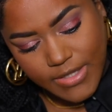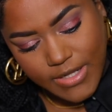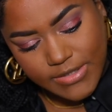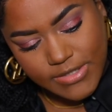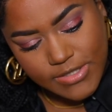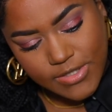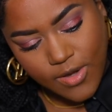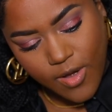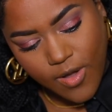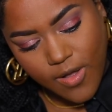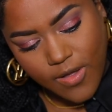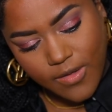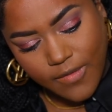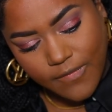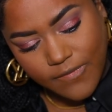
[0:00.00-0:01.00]
this is
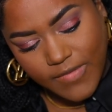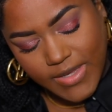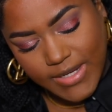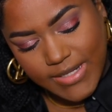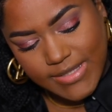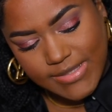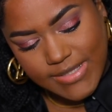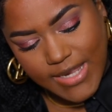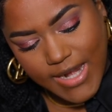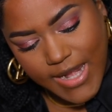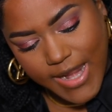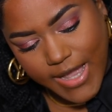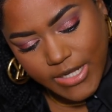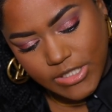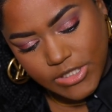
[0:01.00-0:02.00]
called Venus
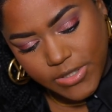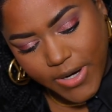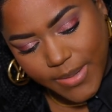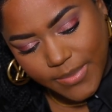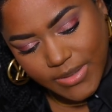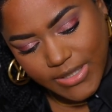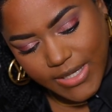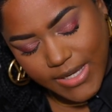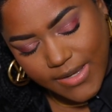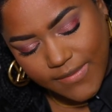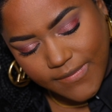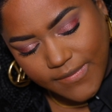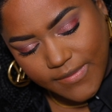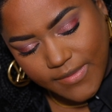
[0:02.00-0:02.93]
Nectar, I believe.